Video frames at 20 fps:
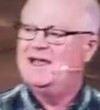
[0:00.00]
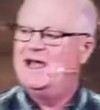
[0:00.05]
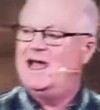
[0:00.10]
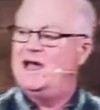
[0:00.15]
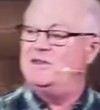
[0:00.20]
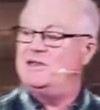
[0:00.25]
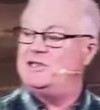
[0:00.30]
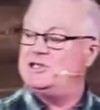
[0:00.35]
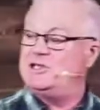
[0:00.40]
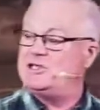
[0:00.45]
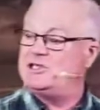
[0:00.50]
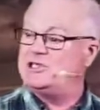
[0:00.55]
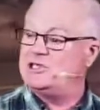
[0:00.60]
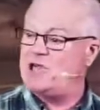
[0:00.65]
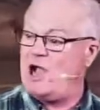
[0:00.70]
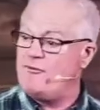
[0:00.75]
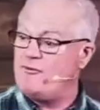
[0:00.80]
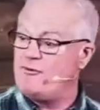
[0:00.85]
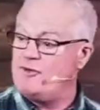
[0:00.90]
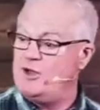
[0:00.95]
And the
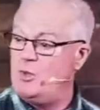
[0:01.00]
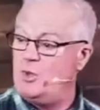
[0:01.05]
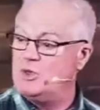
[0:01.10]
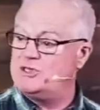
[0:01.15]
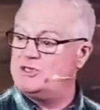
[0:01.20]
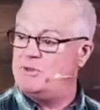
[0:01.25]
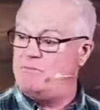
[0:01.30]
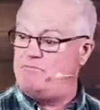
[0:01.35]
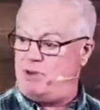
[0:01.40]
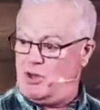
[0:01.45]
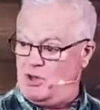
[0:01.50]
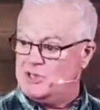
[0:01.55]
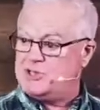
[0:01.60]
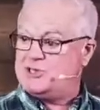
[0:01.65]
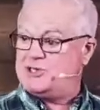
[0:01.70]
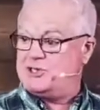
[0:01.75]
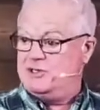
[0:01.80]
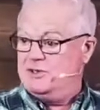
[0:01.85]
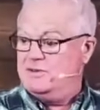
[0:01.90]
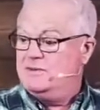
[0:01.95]
discovery was the
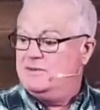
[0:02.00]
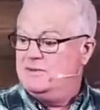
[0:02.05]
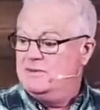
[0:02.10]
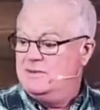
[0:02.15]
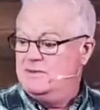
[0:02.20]
person